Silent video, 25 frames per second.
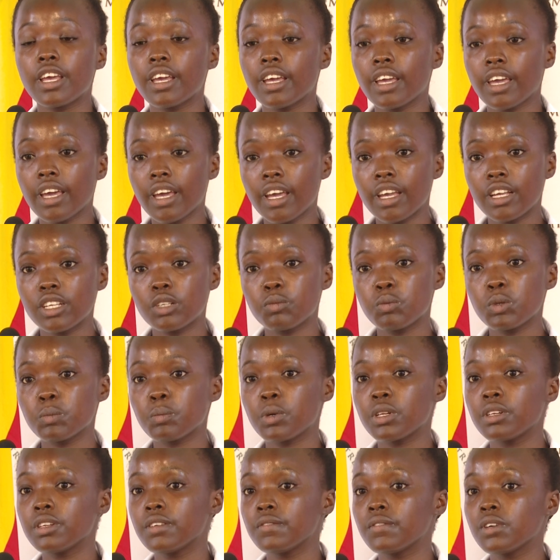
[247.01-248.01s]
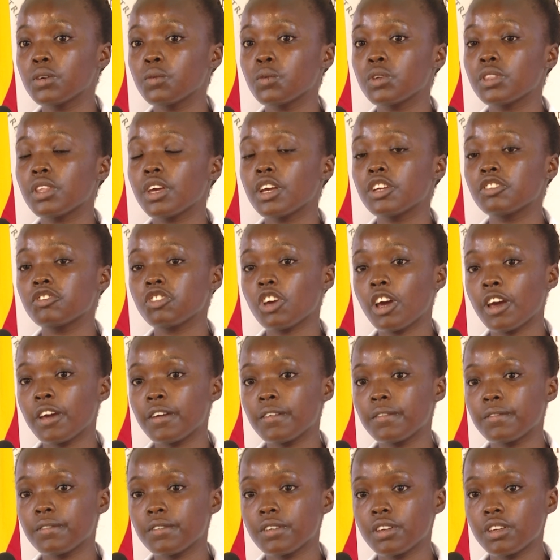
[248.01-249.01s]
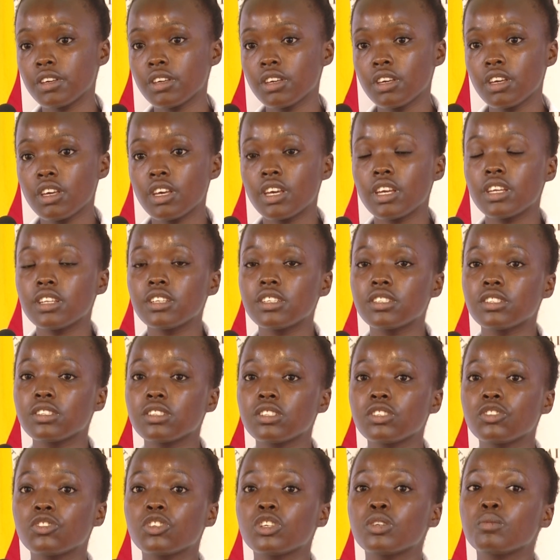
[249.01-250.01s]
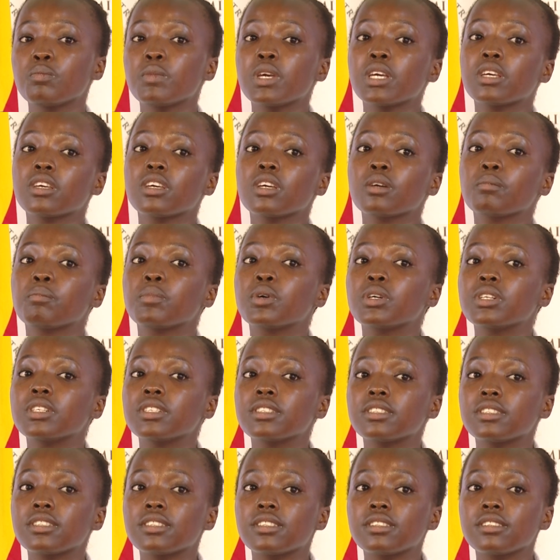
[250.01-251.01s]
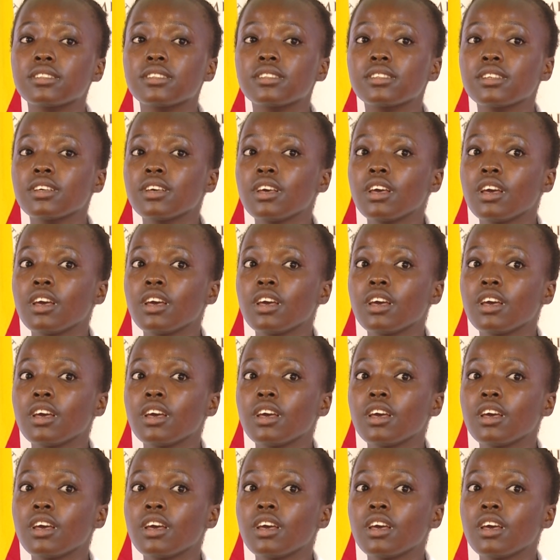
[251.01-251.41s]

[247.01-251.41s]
engage people living with HIV in decision-making policies,